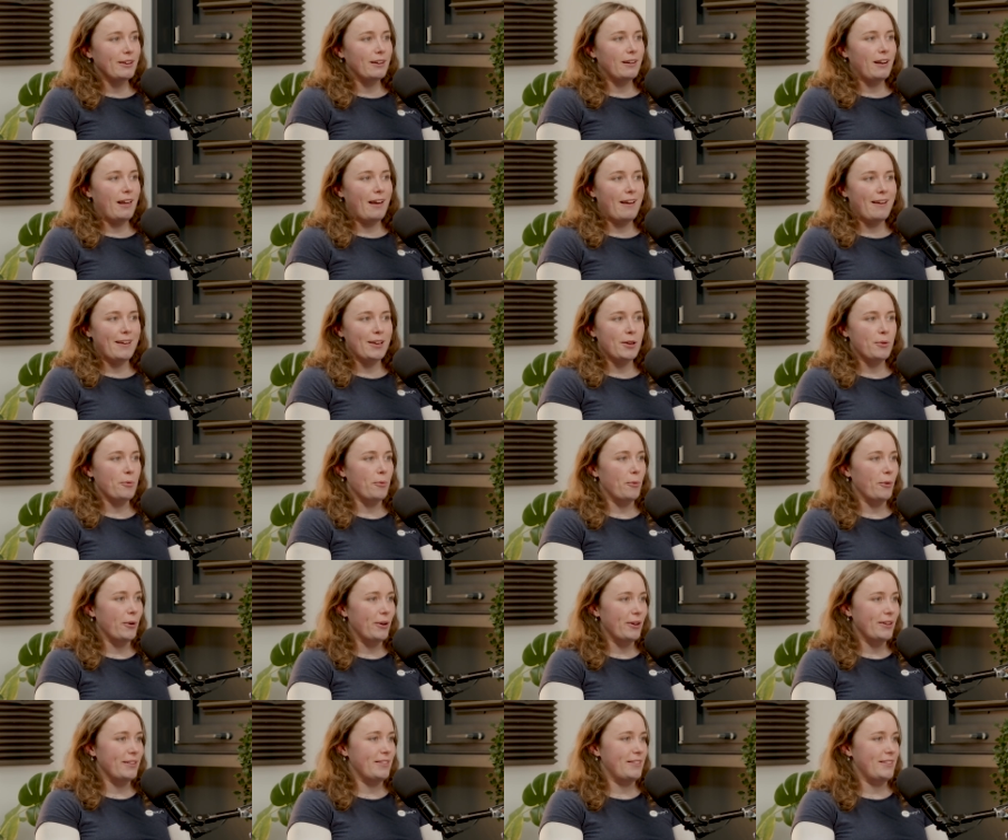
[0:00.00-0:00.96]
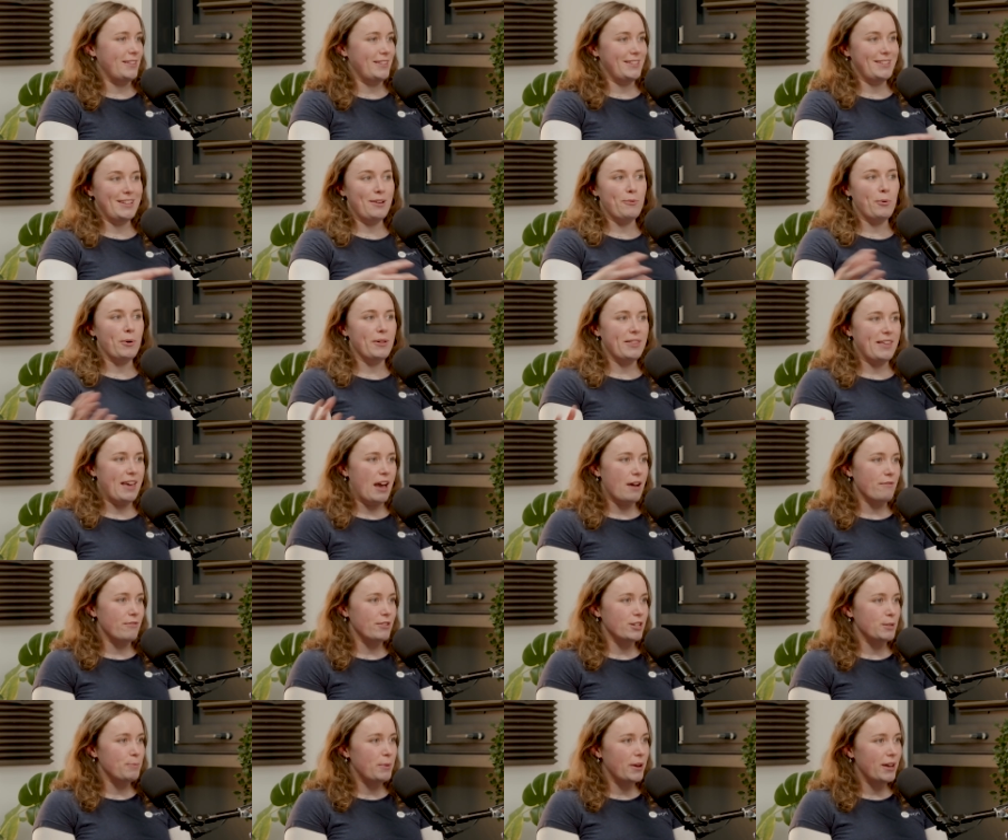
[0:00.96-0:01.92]
like, what are the
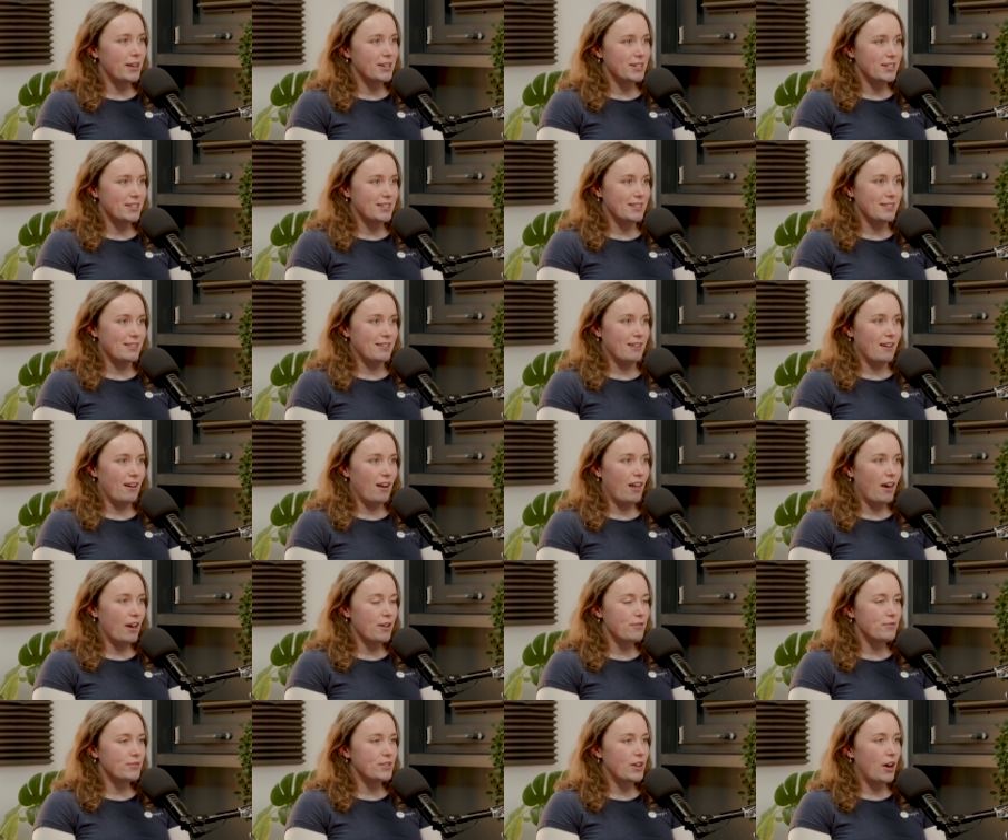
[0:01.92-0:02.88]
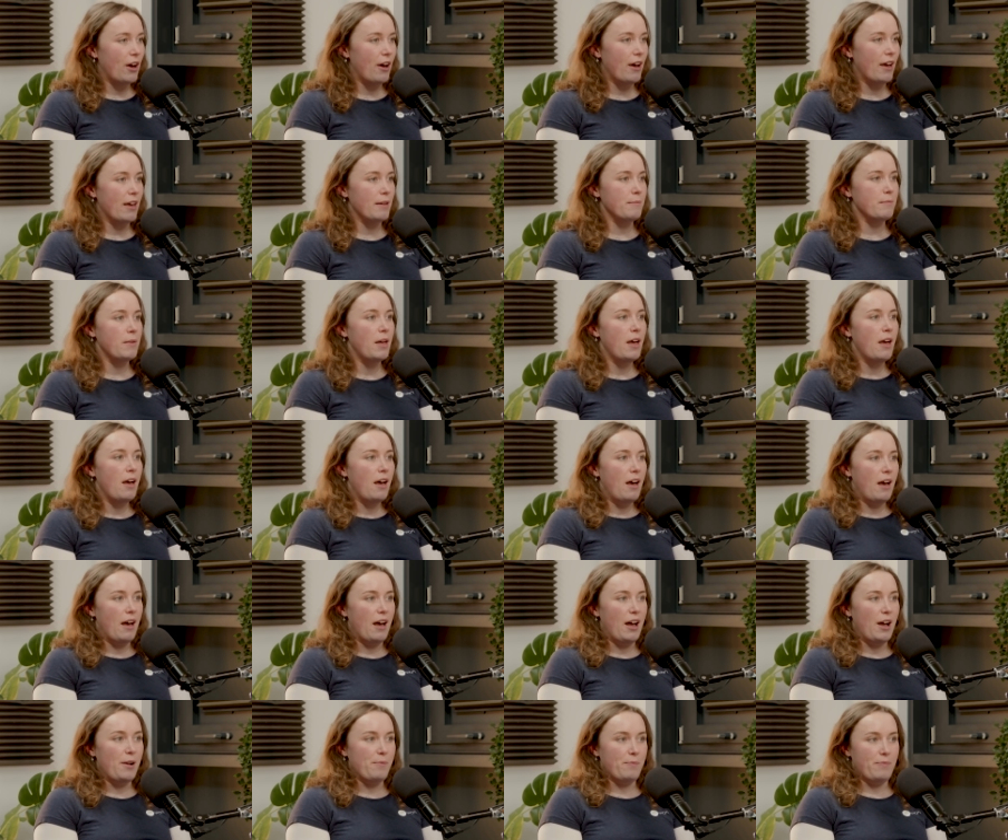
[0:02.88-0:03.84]
average purchases in a lifetime,
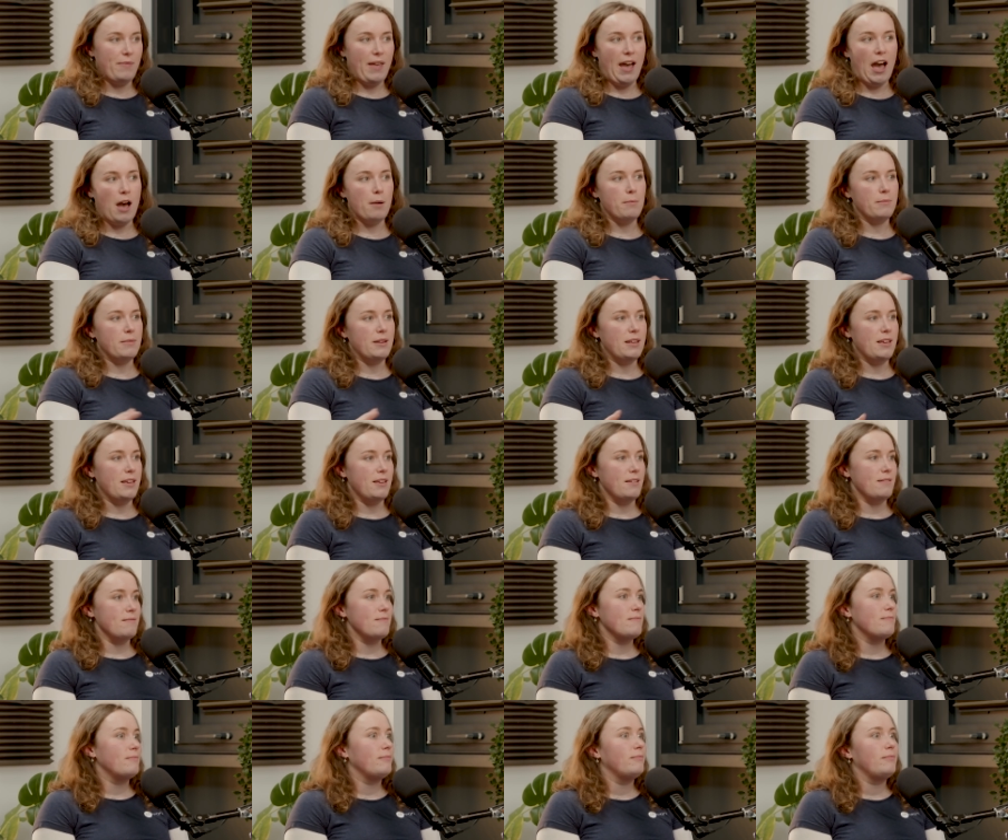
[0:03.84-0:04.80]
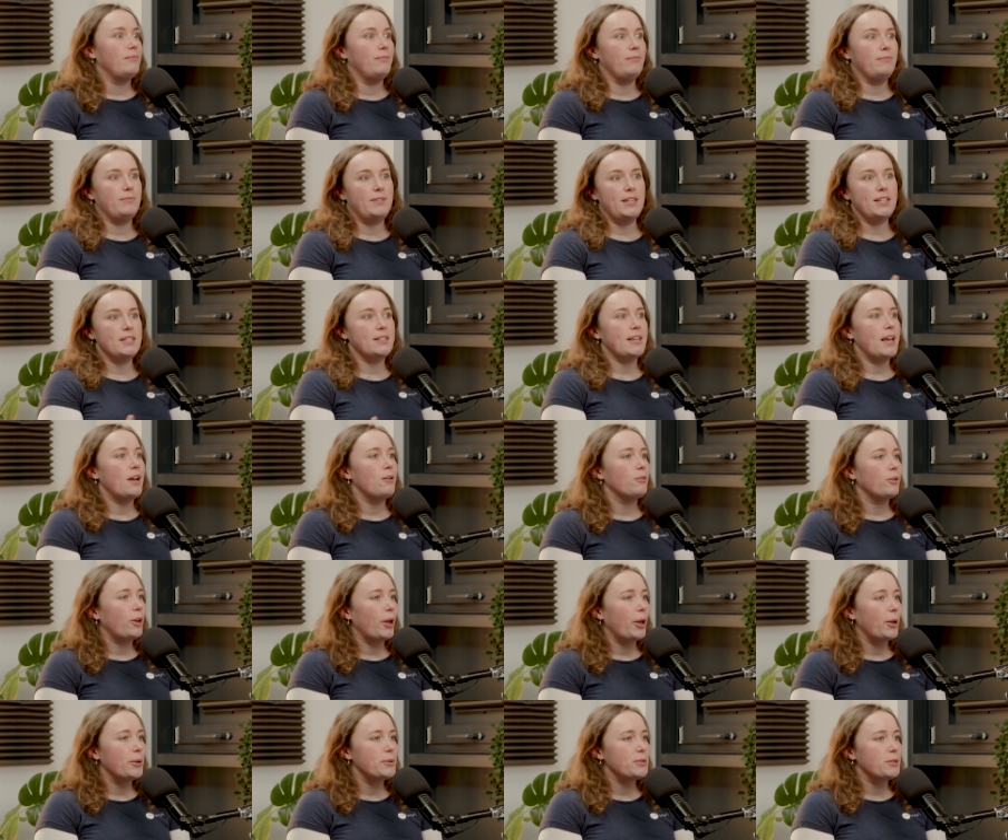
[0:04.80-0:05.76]
how many discount
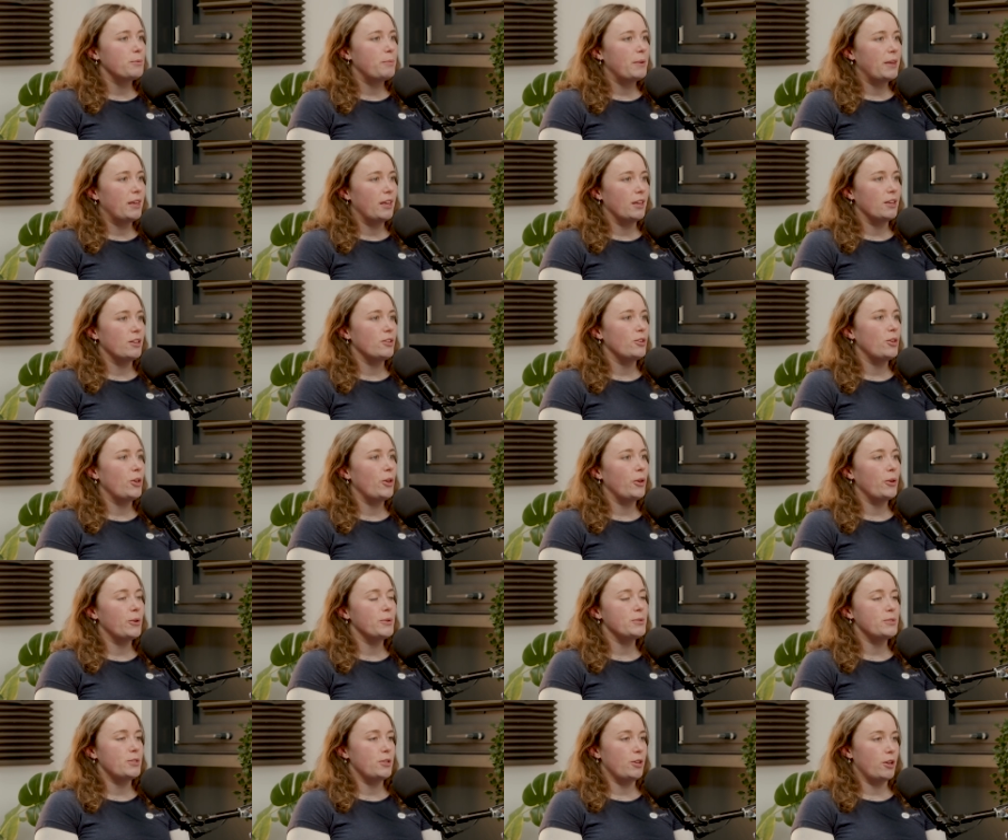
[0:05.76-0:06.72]
codes are being used.